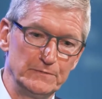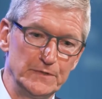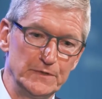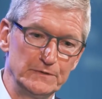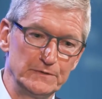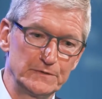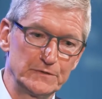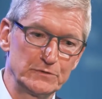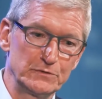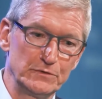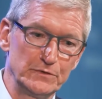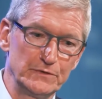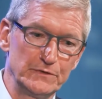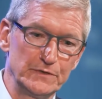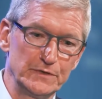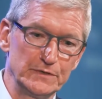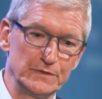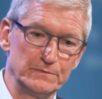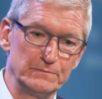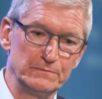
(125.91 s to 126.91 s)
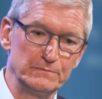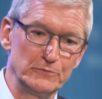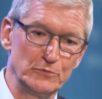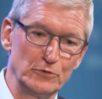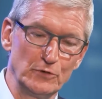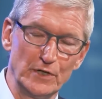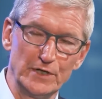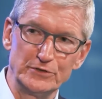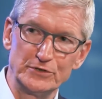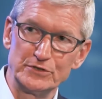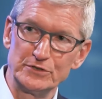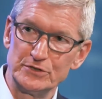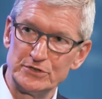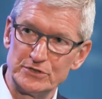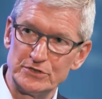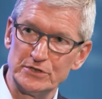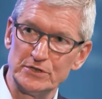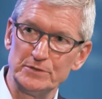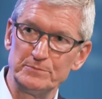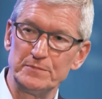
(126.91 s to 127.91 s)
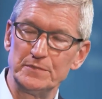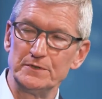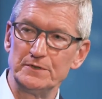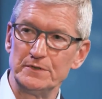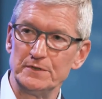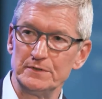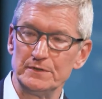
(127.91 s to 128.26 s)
the, sort of the relationship